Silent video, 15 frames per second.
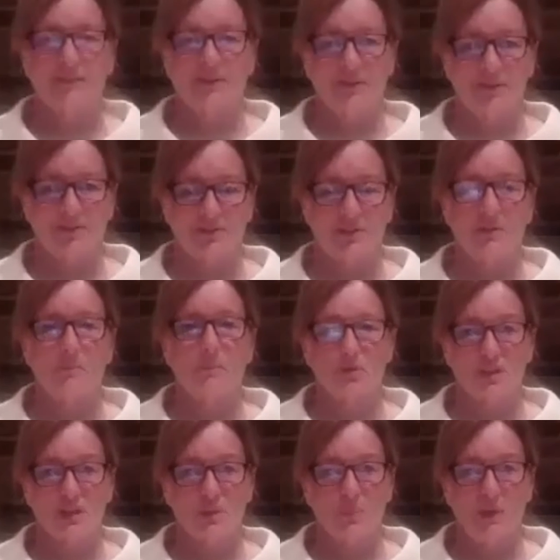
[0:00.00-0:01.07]
Good.
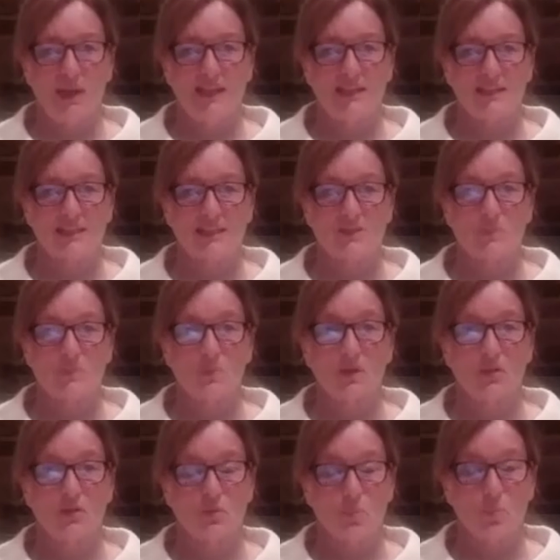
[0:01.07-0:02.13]
Body awareness. We're
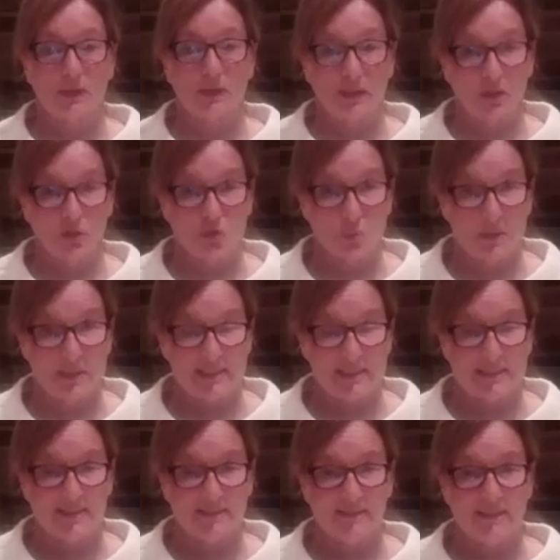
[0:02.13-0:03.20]
going to do a
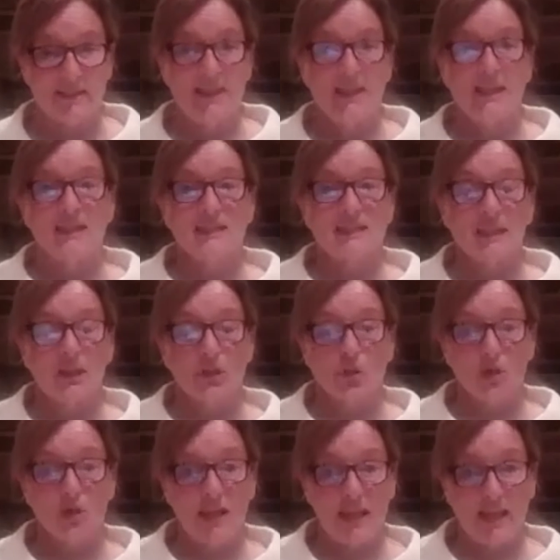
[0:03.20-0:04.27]
twist. Take your
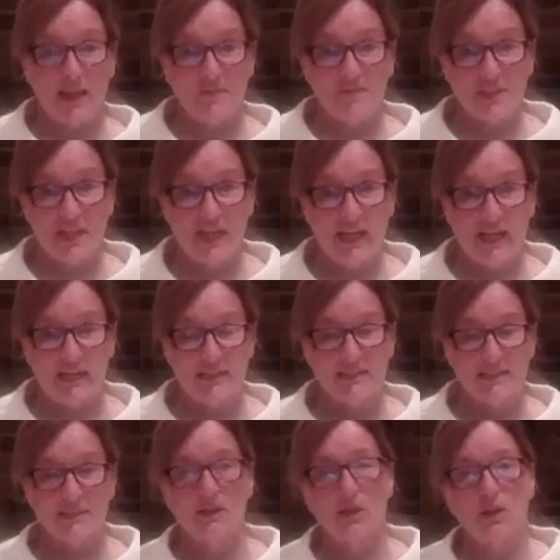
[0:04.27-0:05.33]
left hand
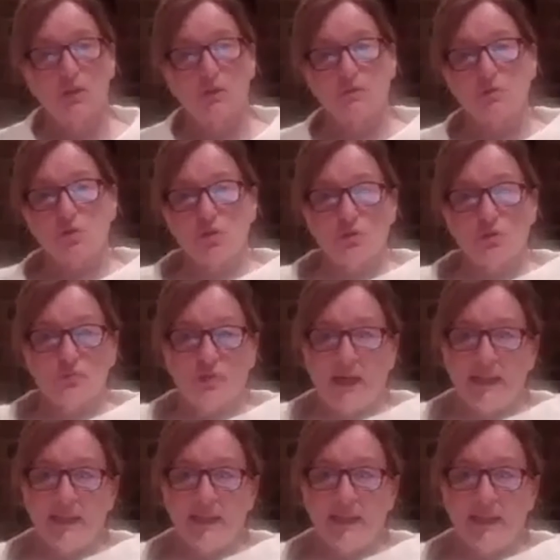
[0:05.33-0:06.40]
over to your
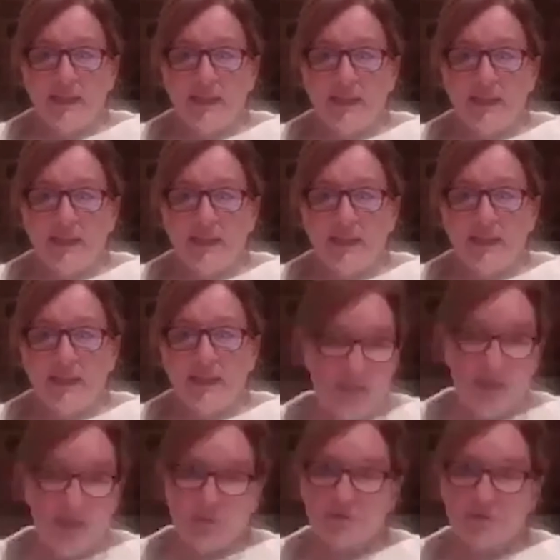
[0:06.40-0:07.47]
right knee. That might be
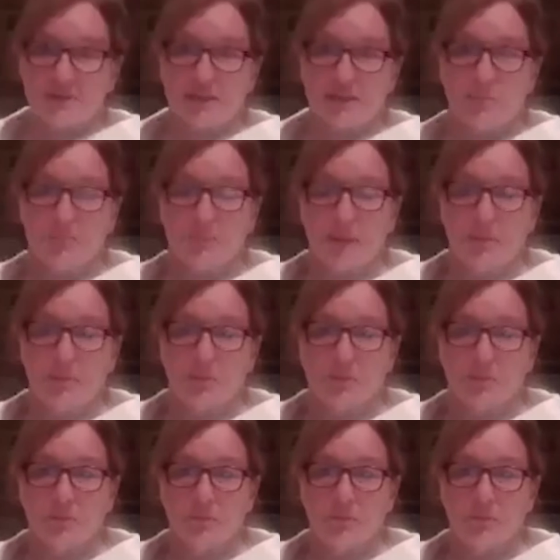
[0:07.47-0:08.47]
enough for some people.